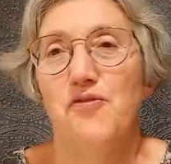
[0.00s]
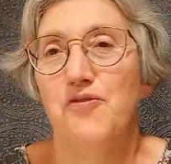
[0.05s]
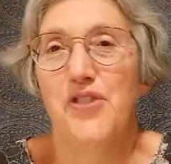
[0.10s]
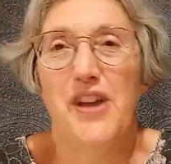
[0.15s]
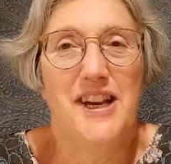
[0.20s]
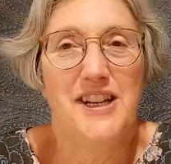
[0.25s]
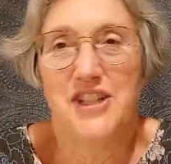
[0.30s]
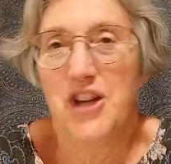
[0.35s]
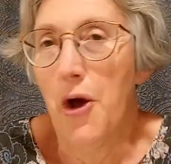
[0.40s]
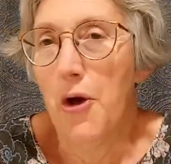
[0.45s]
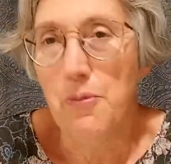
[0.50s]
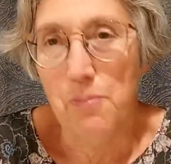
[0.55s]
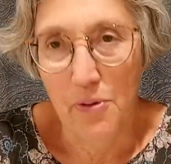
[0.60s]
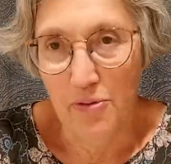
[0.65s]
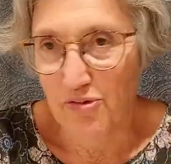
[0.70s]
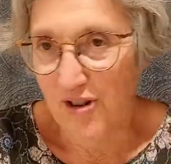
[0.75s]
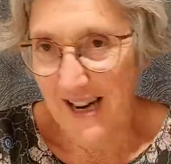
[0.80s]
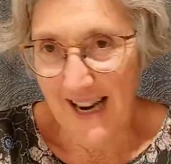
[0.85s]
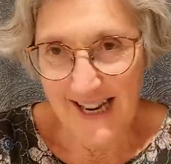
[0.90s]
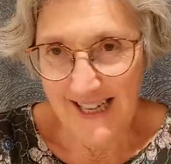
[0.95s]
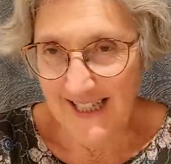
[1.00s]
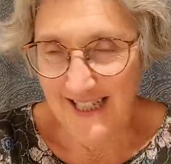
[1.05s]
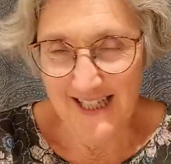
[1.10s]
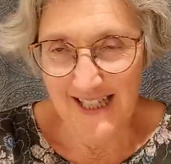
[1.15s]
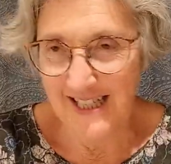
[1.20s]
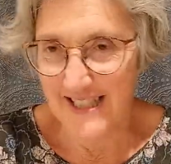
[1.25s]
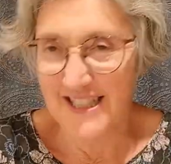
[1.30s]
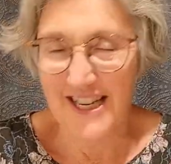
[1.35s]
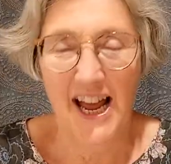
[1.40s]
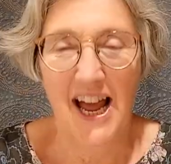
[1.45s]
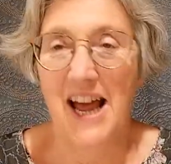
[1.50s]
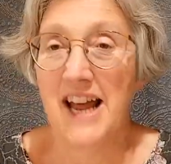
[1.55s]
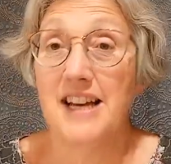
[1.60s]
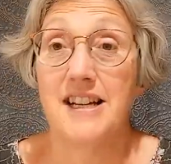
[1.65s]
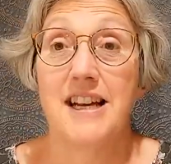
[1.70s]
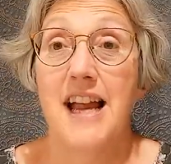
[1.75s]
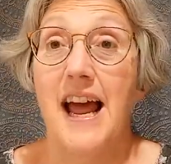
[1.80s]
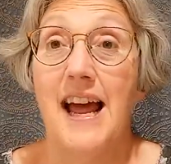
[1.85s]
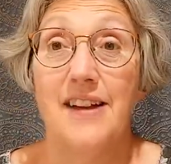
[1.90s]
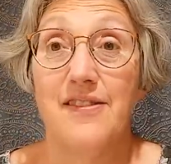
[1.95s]
Victober related
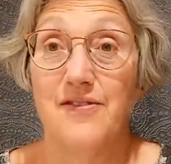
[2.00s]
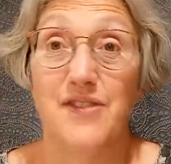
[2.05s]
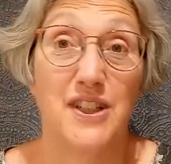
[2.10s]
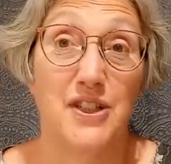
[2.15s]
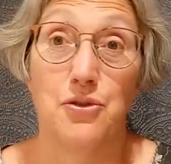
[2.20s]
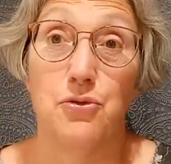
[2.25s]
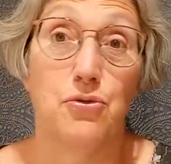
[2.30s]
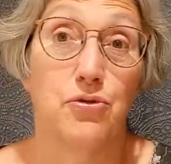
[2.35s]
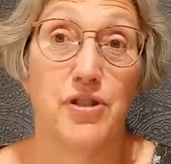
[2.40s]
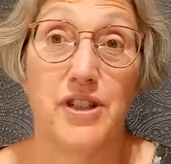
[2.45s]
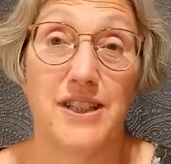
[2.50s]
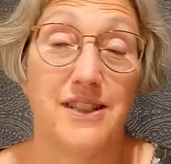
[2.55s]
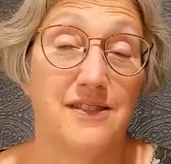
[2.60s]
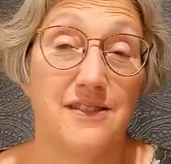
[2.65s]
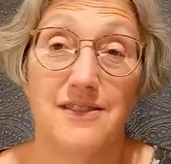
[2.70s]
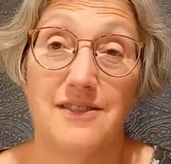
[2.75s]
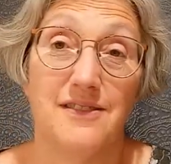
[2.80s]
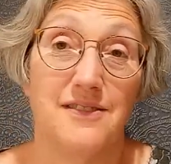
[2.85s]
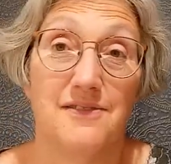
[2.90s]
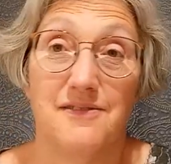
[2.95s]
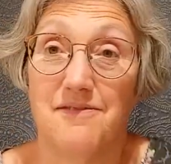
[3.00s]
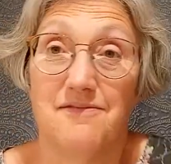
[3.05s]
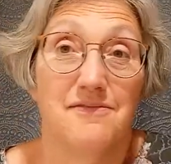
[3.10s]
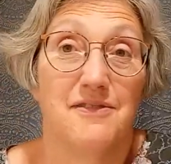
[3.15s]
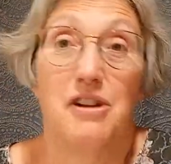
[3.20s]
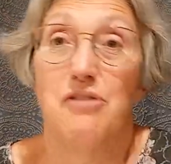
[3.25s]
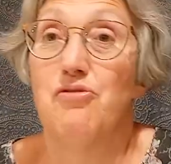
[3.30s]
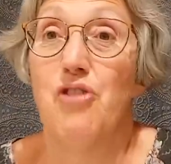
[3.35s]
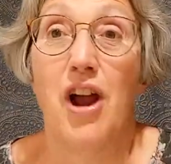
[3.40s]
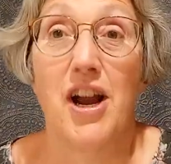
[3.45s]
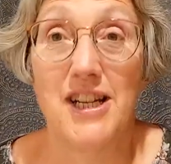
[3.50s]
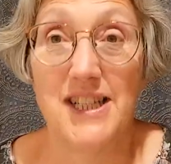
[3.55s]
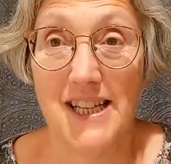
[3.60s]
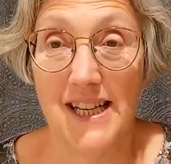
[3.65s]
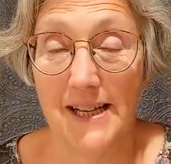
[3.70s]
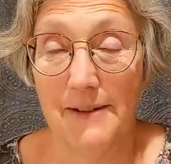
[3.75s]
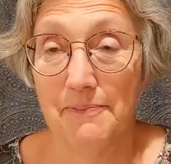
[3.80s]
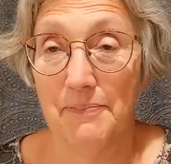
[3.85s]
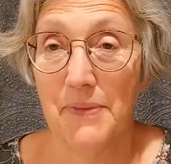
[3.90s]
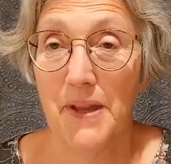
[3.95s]
and Victorian
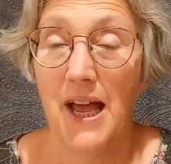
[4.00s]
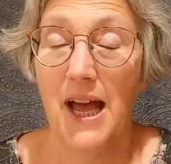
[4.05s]
writing.